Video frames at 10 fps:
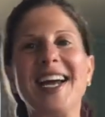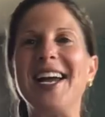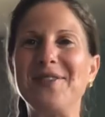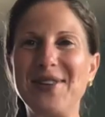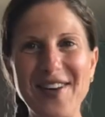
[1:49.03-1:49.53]

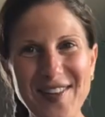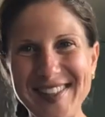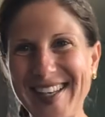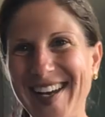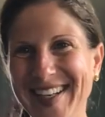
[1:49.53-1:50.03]
And we always
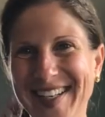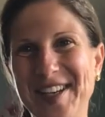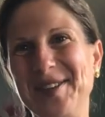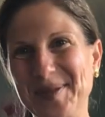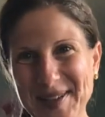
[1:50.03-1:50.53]
kind of
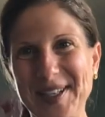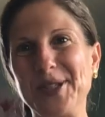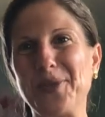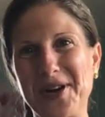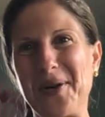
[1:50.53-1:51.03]
giggle because
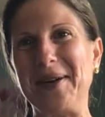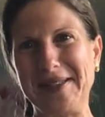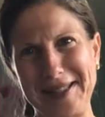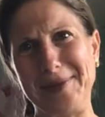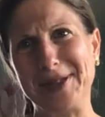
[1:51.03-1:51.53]
one always
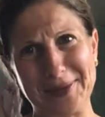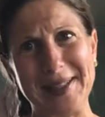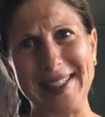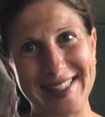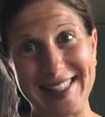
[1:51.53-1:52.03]
seems
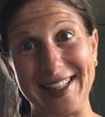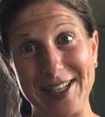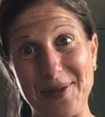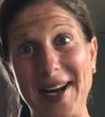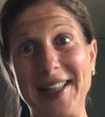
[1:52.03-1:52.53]
really silly, right?